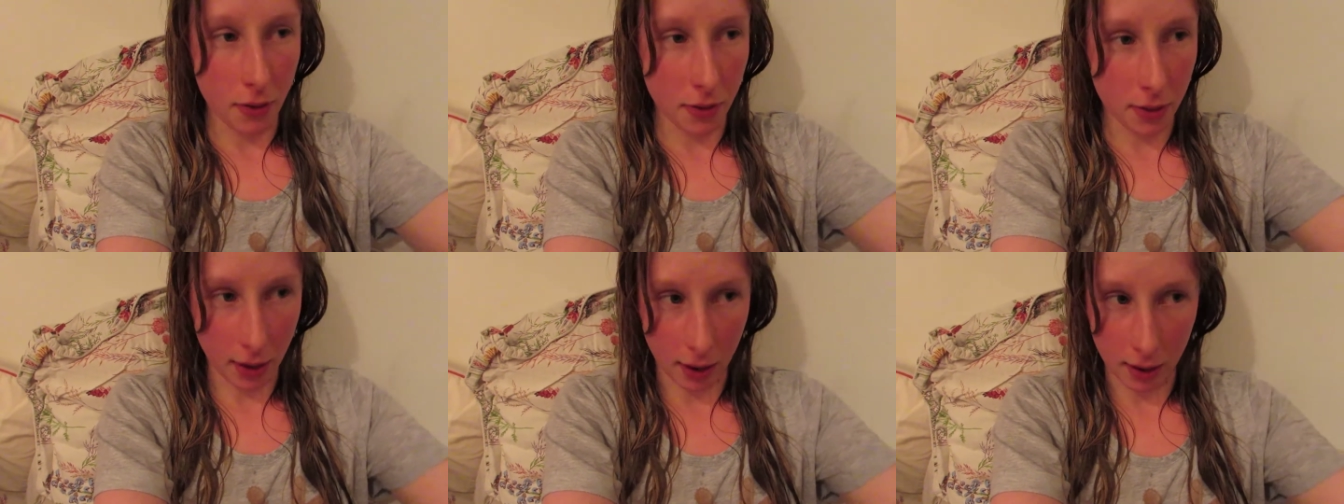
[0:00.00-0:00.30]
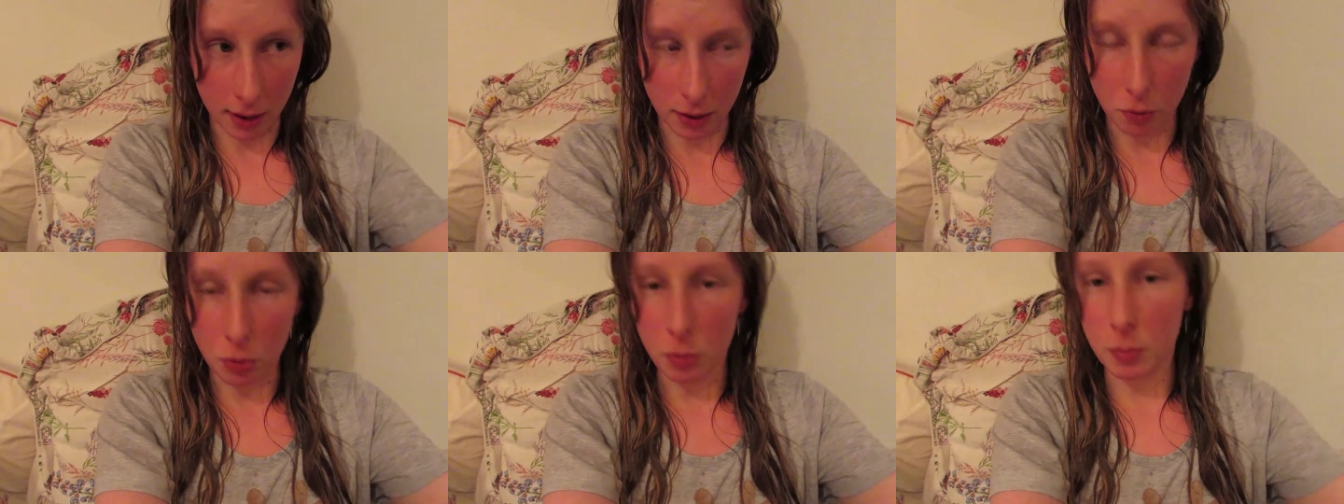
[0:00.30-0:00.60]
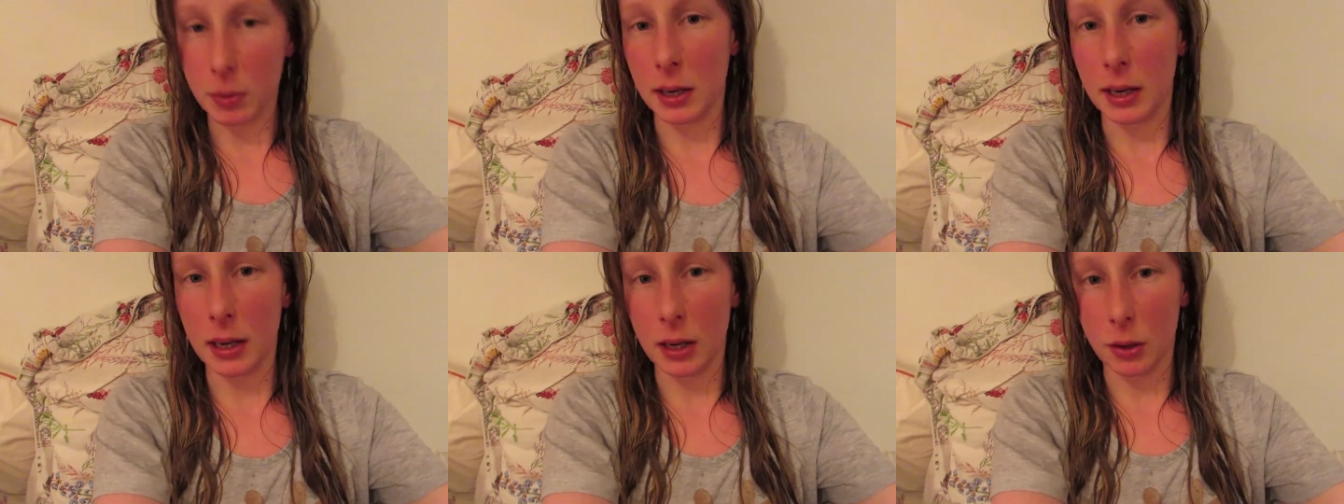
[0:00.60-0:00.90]
then it would
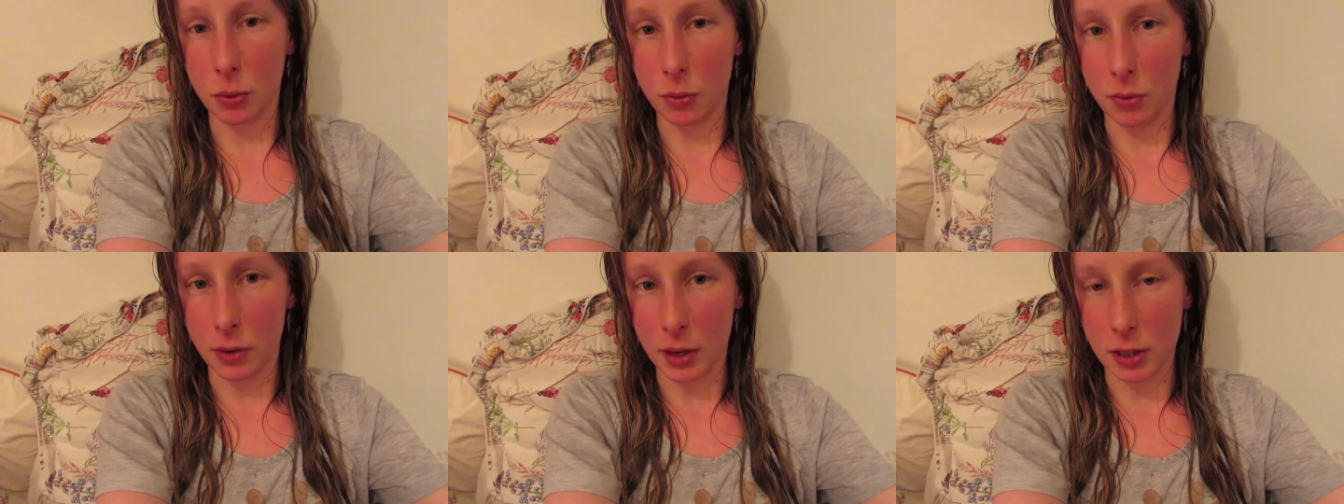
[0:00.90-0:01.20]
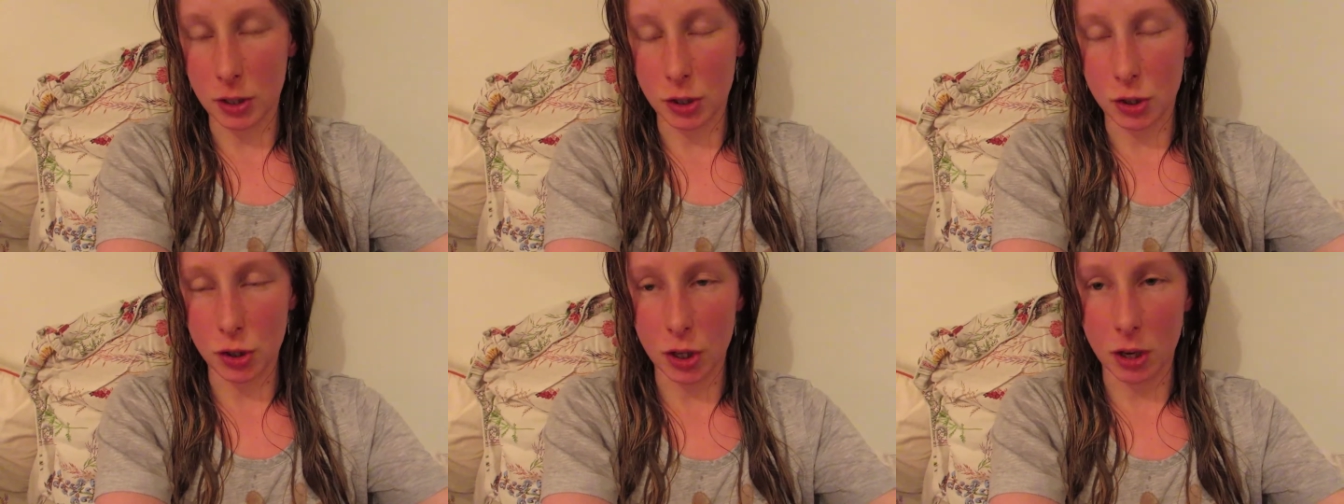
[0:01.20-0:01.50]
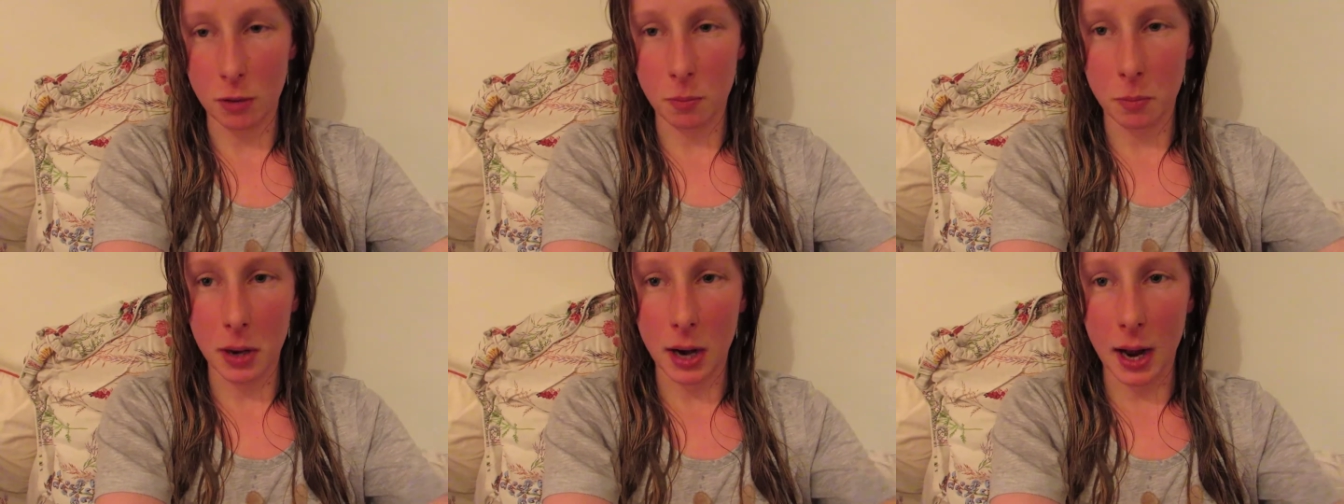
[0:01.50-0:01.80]
be an equal
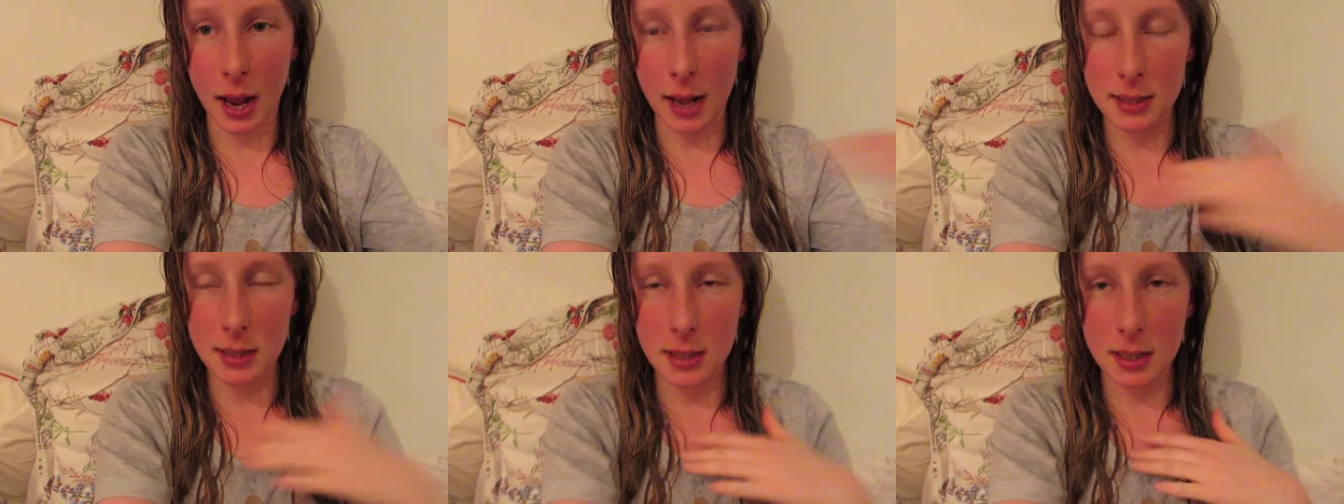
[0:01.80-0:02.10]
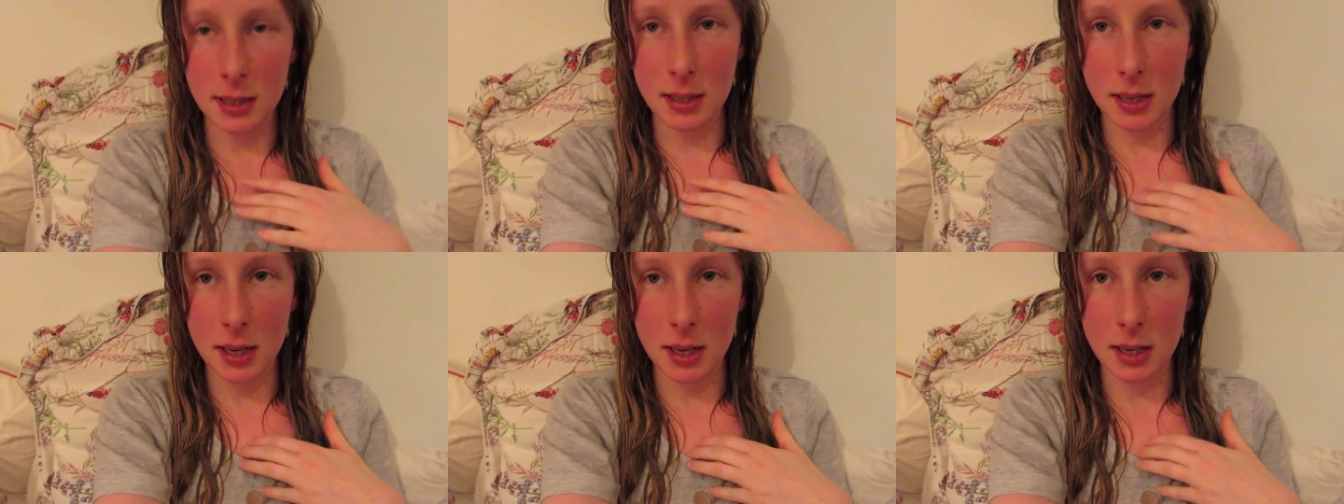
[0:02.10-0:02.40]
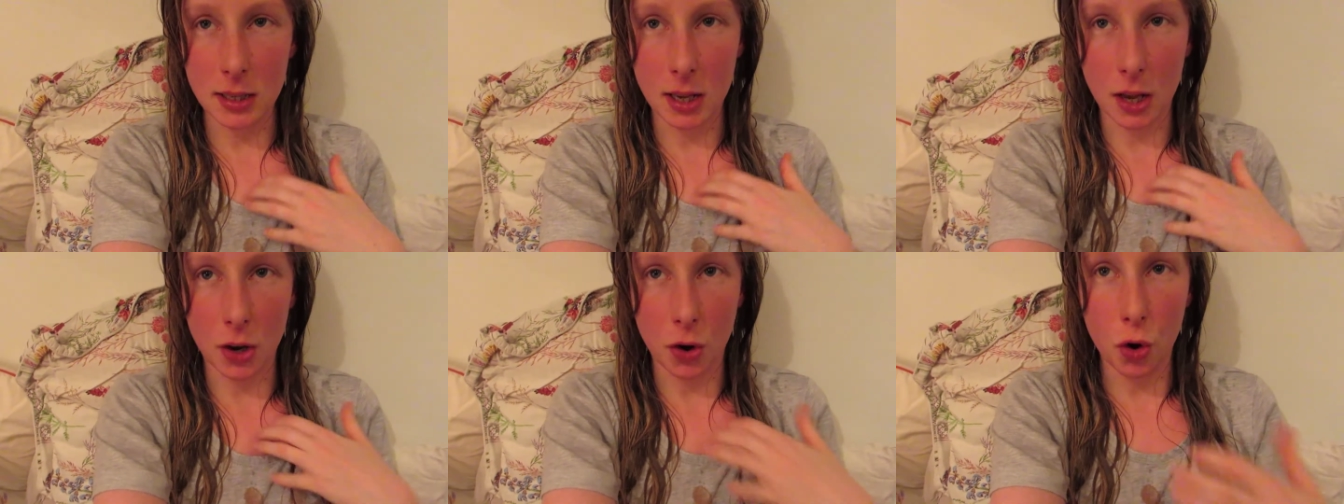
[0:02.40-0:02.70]
relationship. But as this
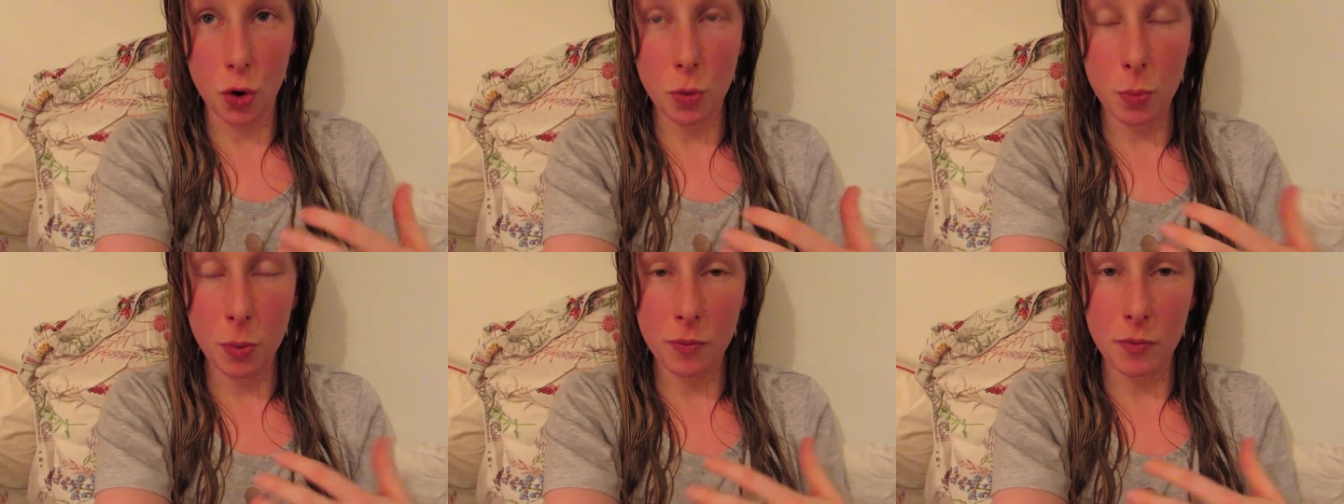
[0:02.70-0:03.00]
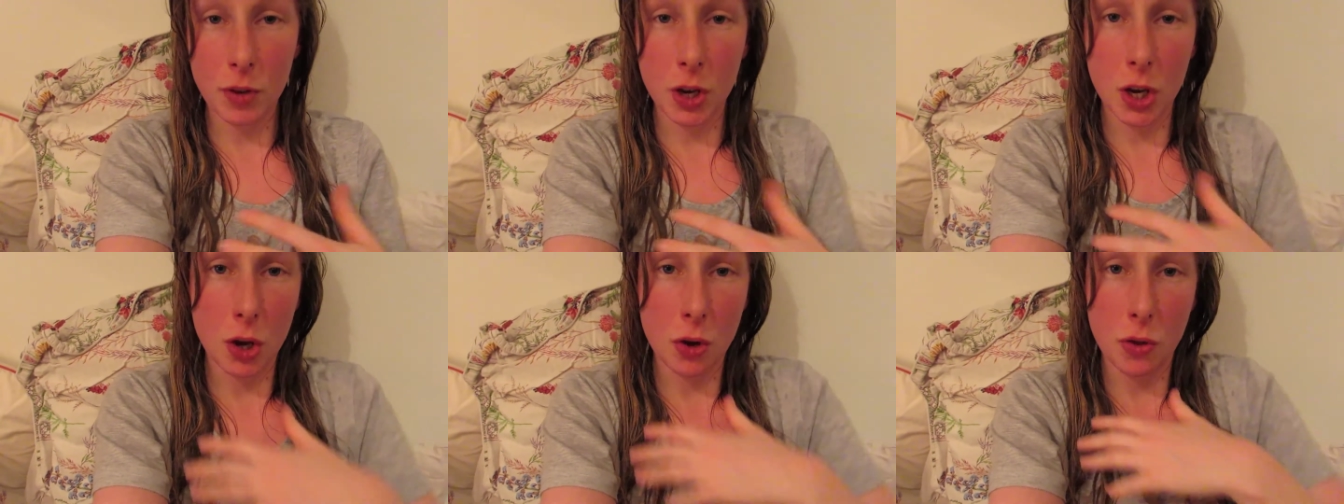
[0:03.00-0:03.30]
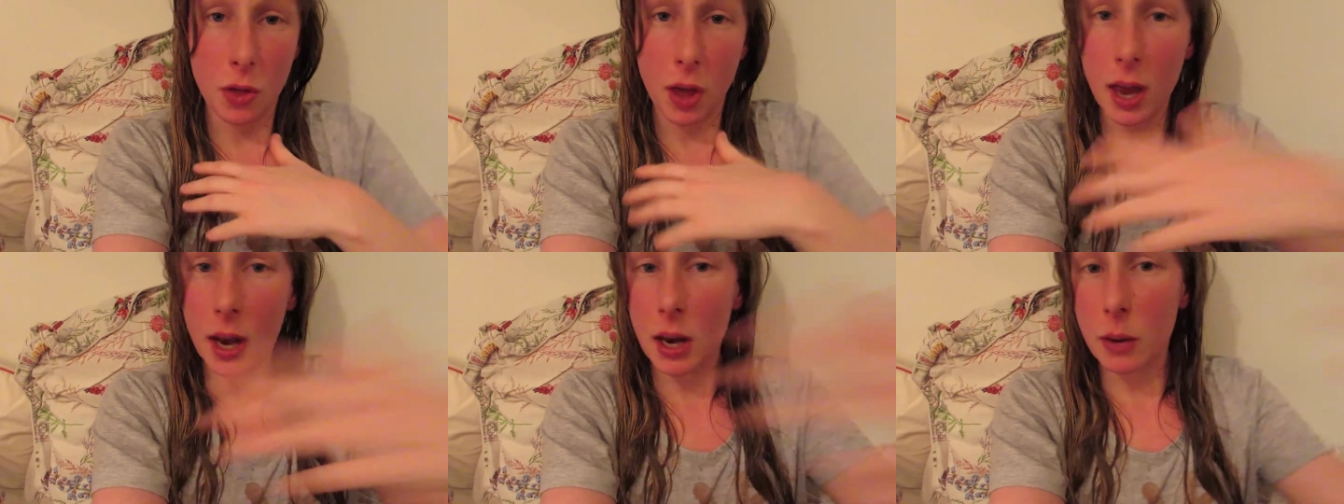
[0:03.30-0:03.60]
is an open video
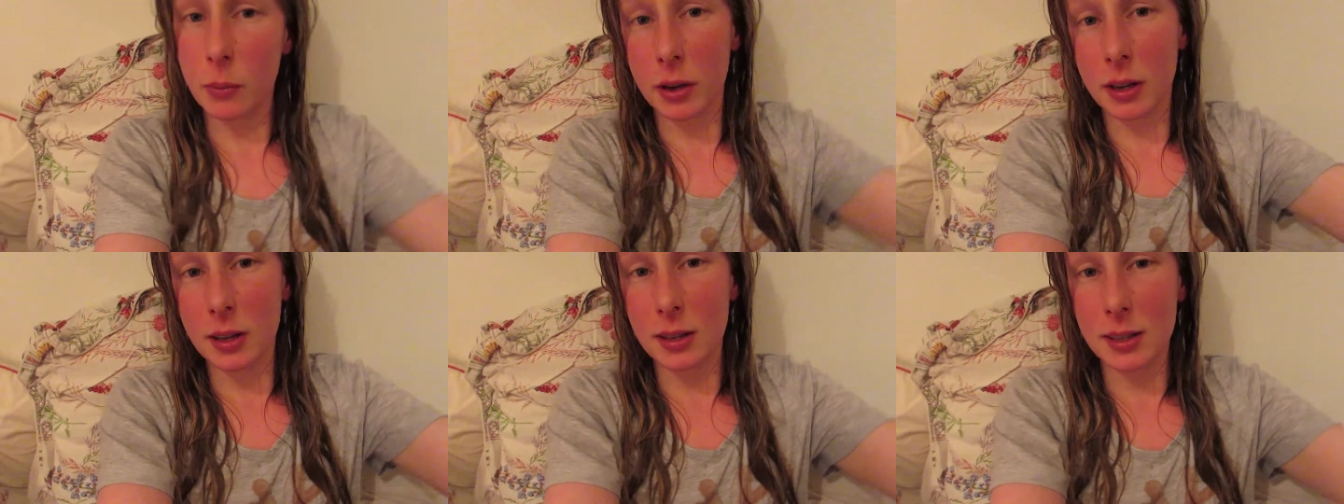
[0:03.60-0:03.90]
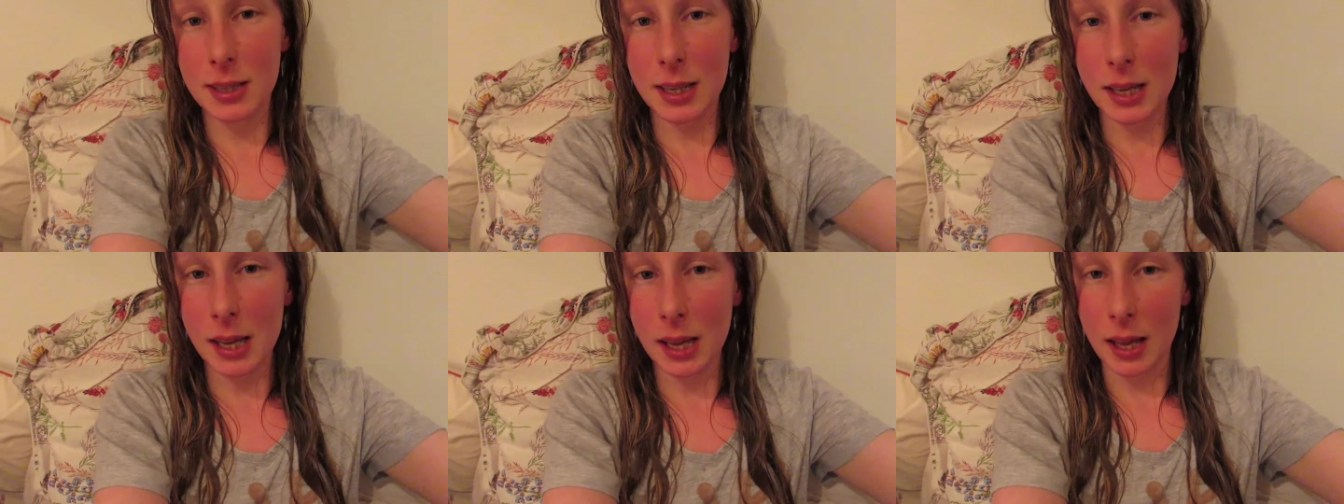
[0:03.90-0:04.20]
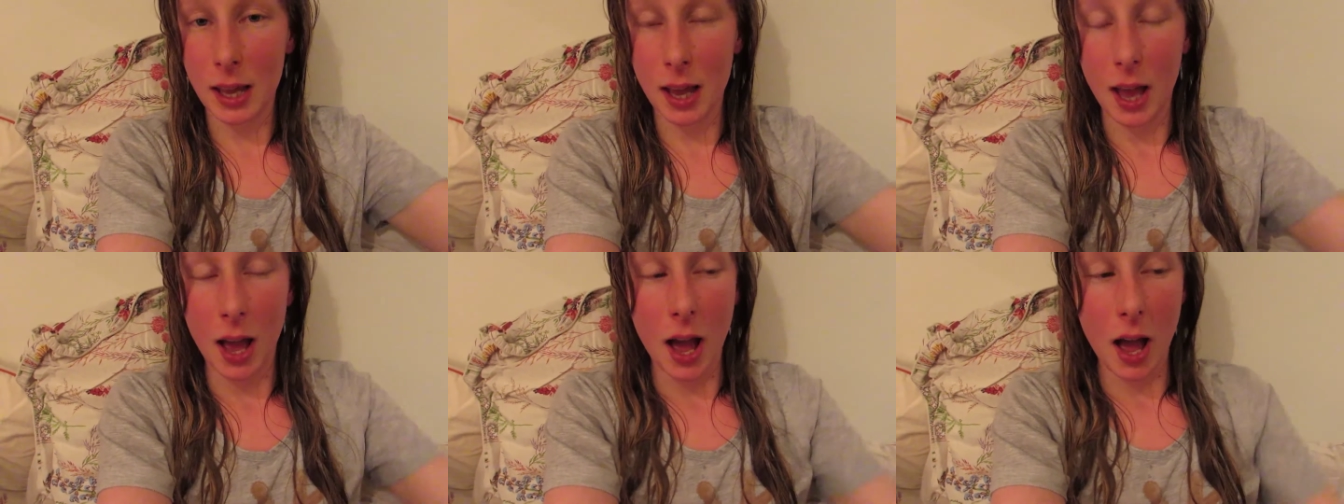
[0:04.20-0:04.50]
that anyone can see,